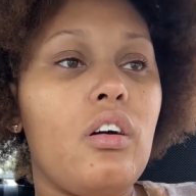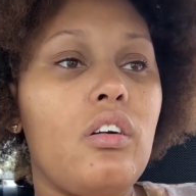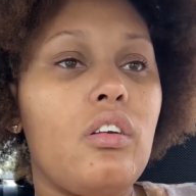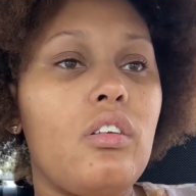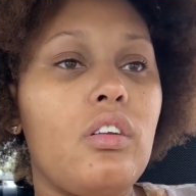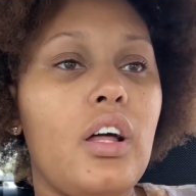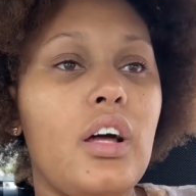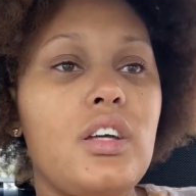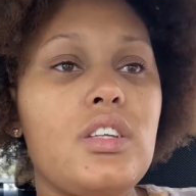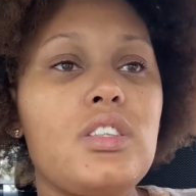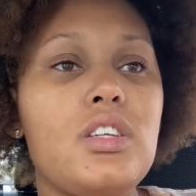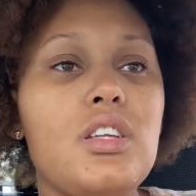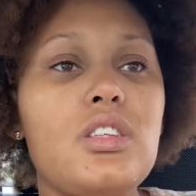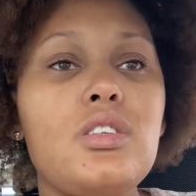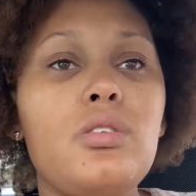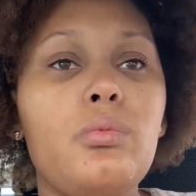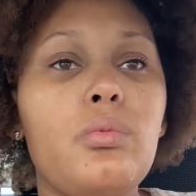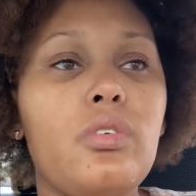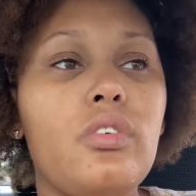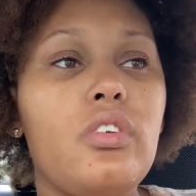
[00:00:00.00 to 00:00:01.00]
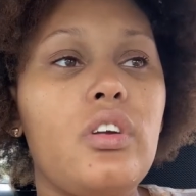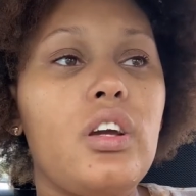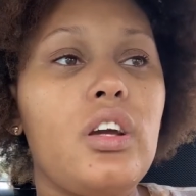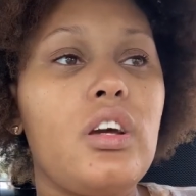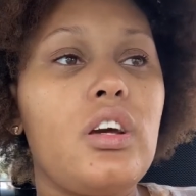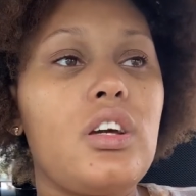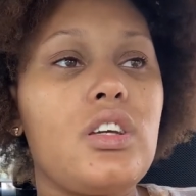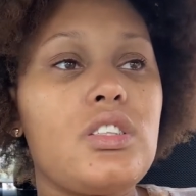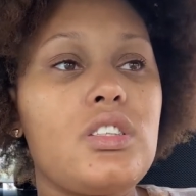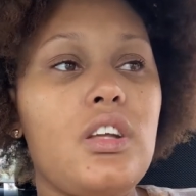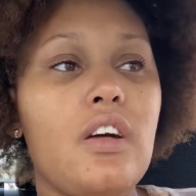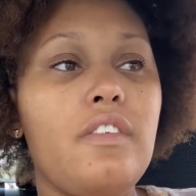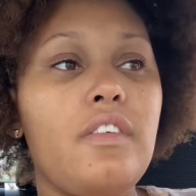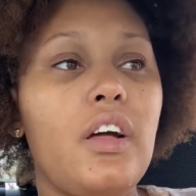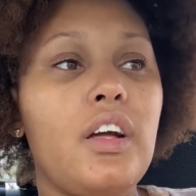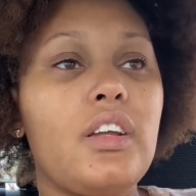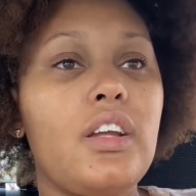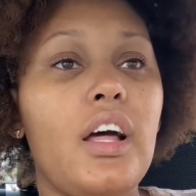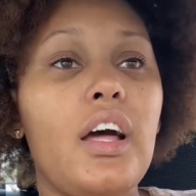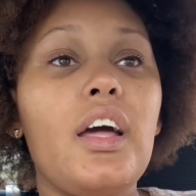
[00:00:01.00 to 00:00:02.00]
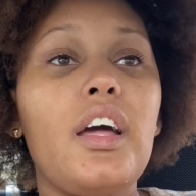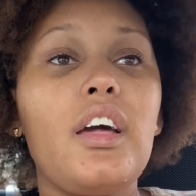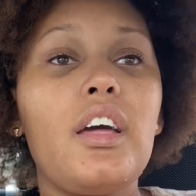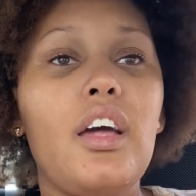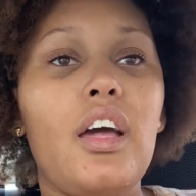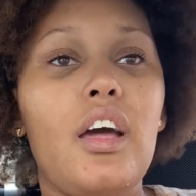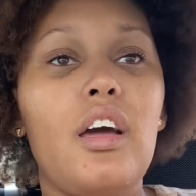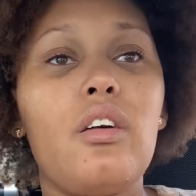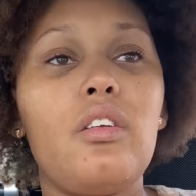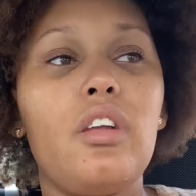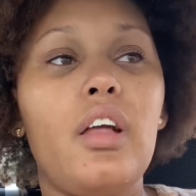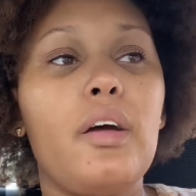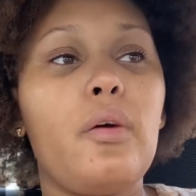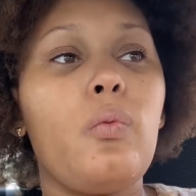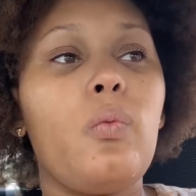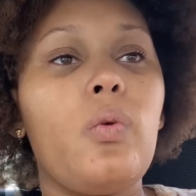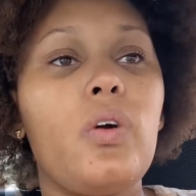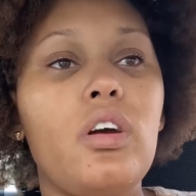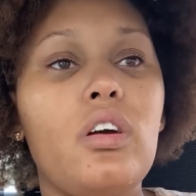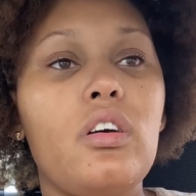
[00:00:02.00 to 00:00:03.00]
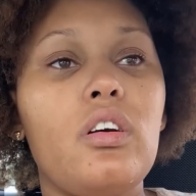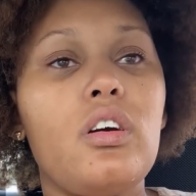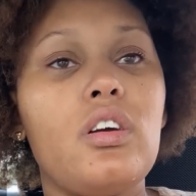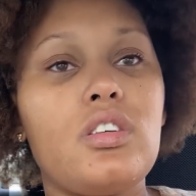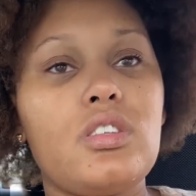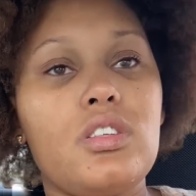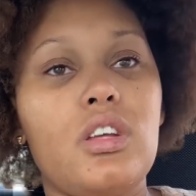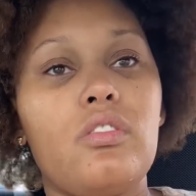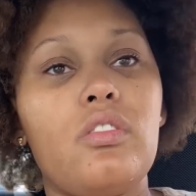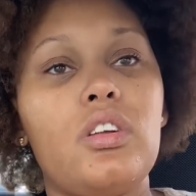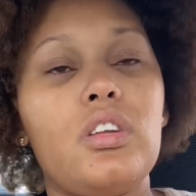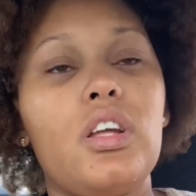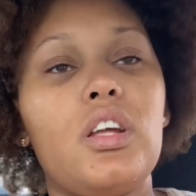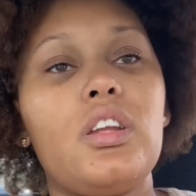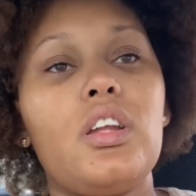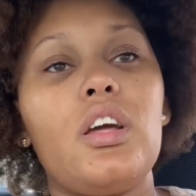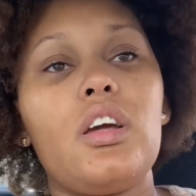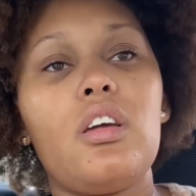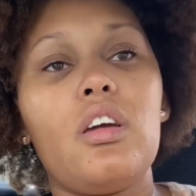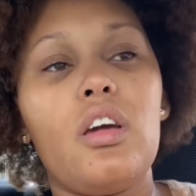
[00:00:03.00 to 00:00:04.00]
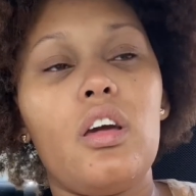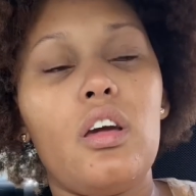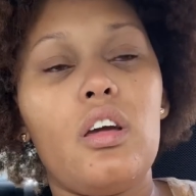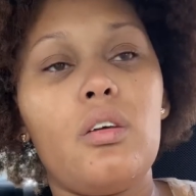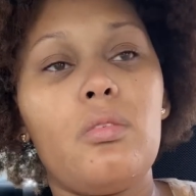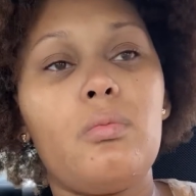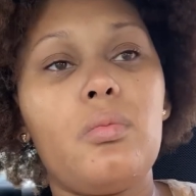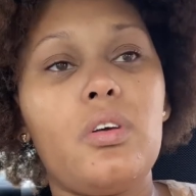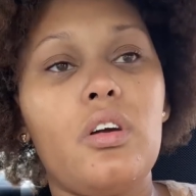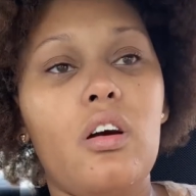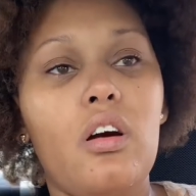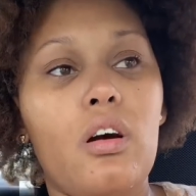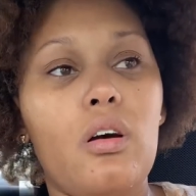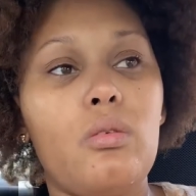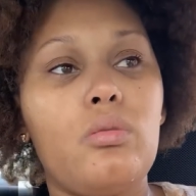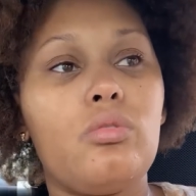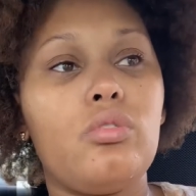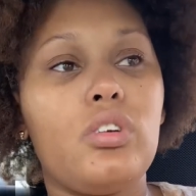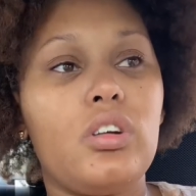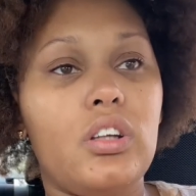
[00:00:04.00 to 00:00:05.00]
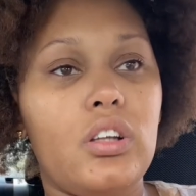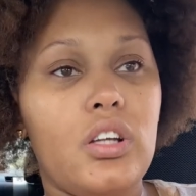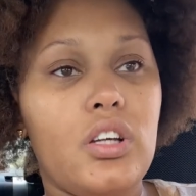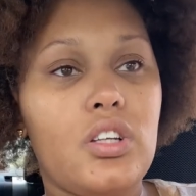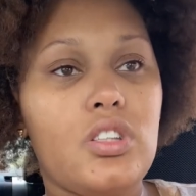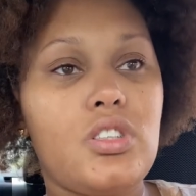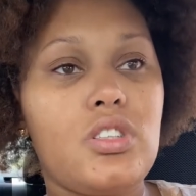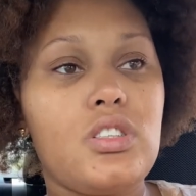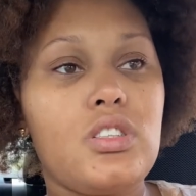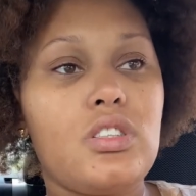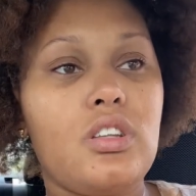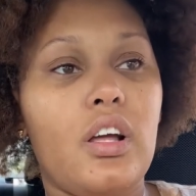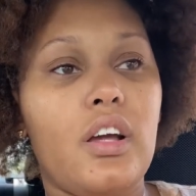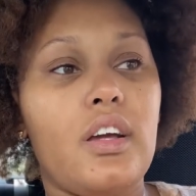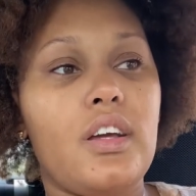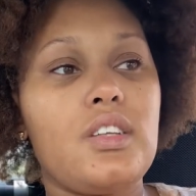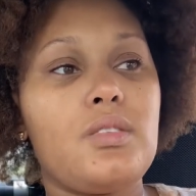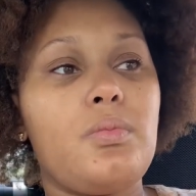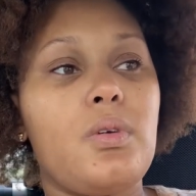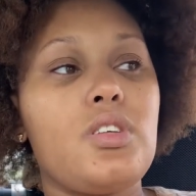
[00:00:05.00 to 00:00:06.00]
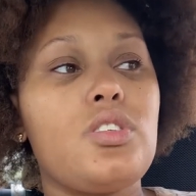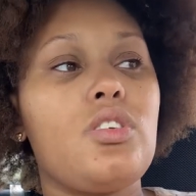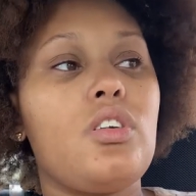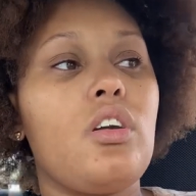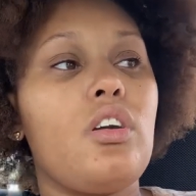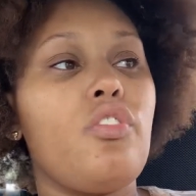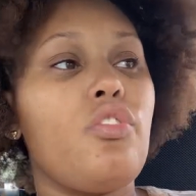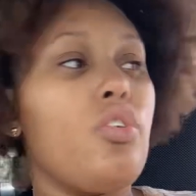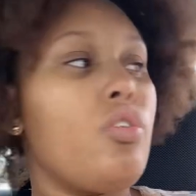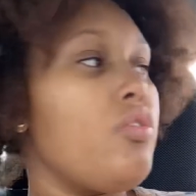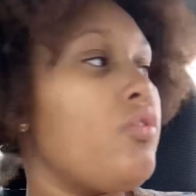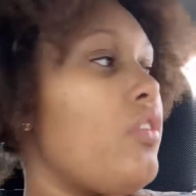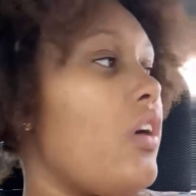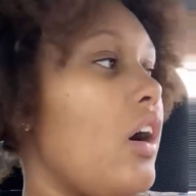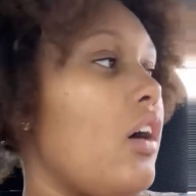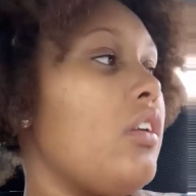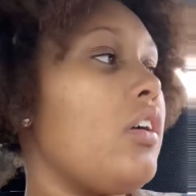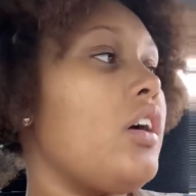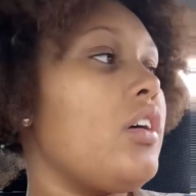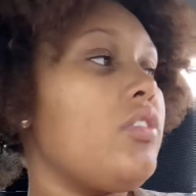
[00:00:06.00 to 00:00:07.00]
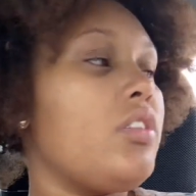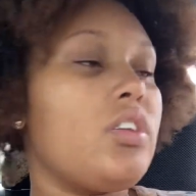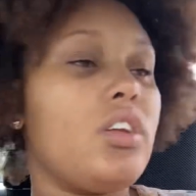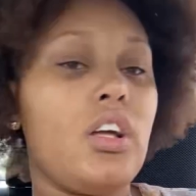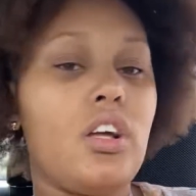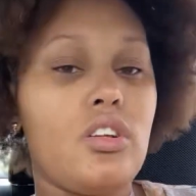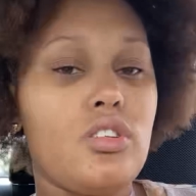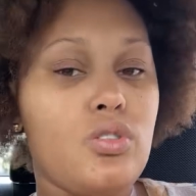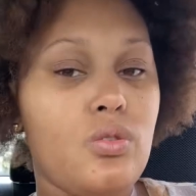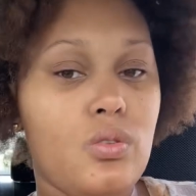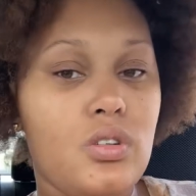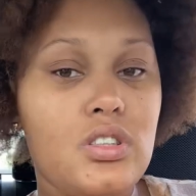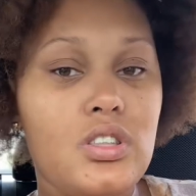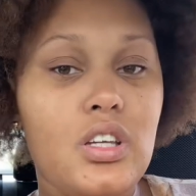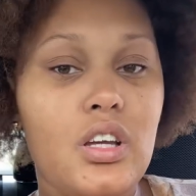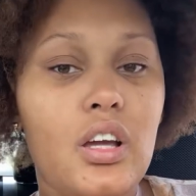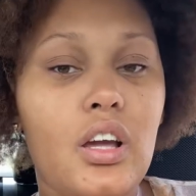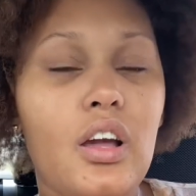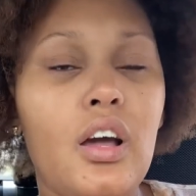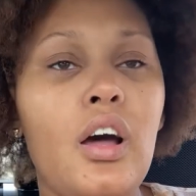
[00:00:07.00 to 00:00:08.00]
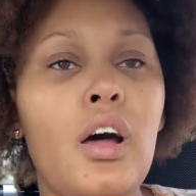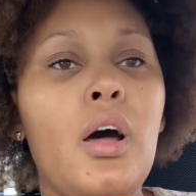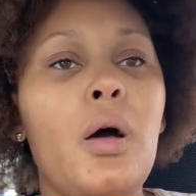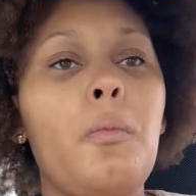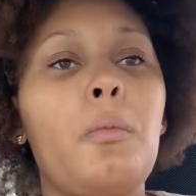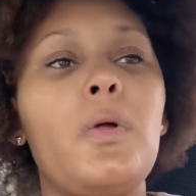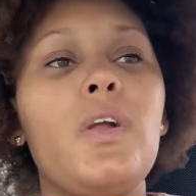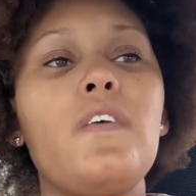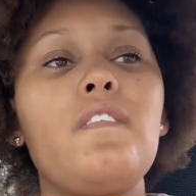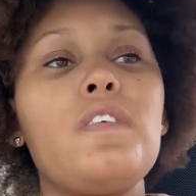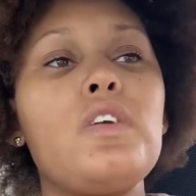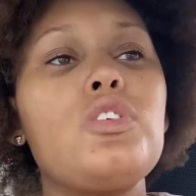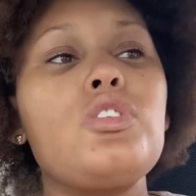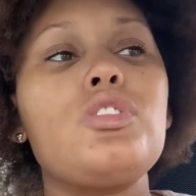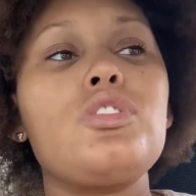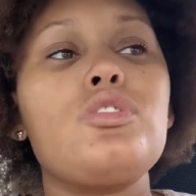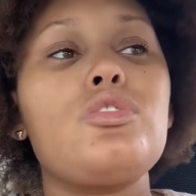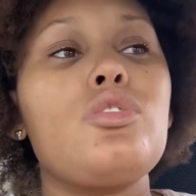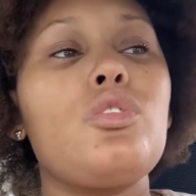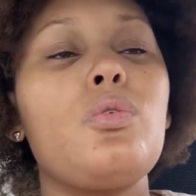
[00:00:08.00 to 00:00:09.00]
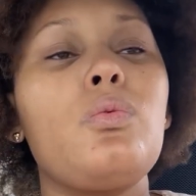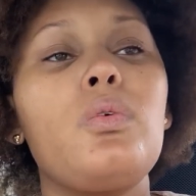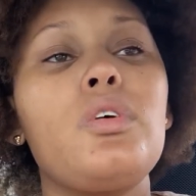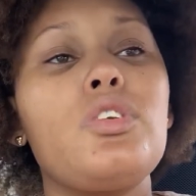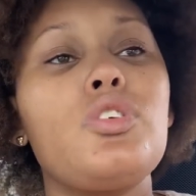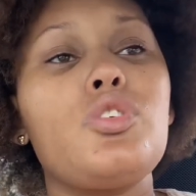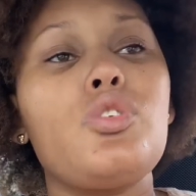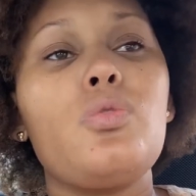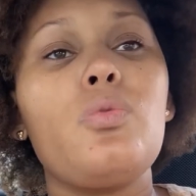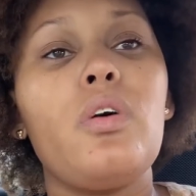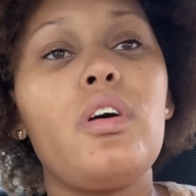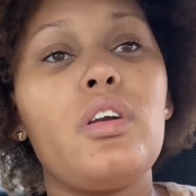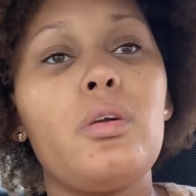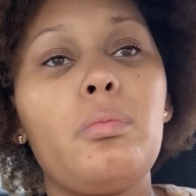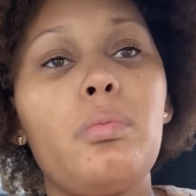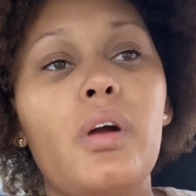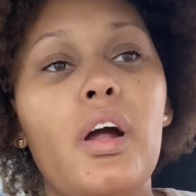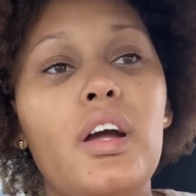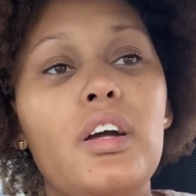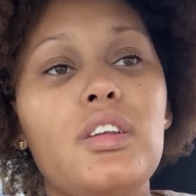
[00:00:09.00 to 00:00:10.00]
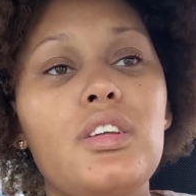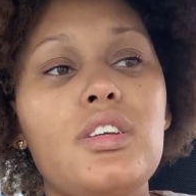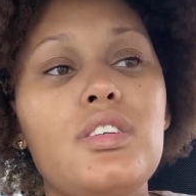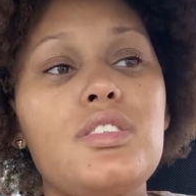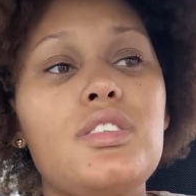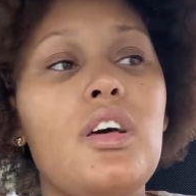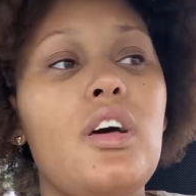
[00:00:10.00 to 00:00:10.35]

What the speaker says: Like Santa Maria and stuff like that, it can, like Wicca and stuff like that can become religious, like, especially if you follow everything to a T. But if you just do what you want to practice,